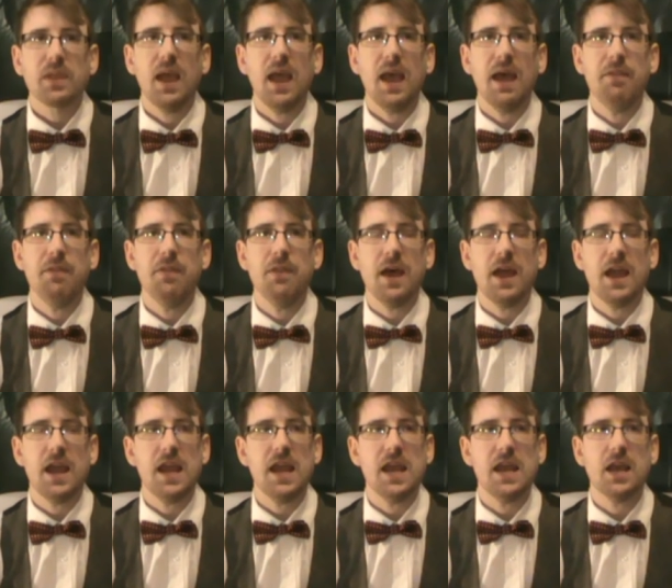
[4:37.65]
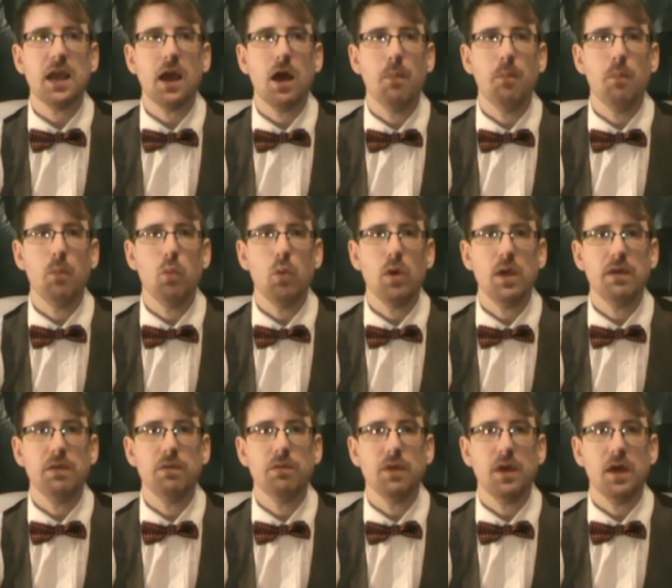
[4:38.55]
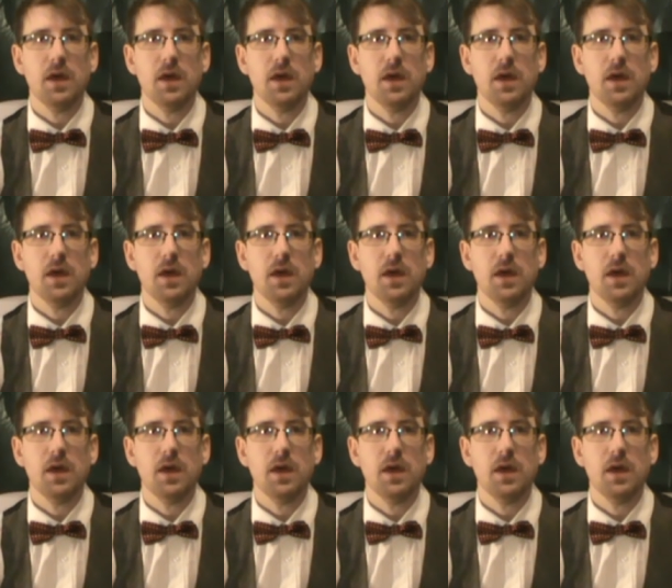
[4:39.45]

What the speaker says: and they come with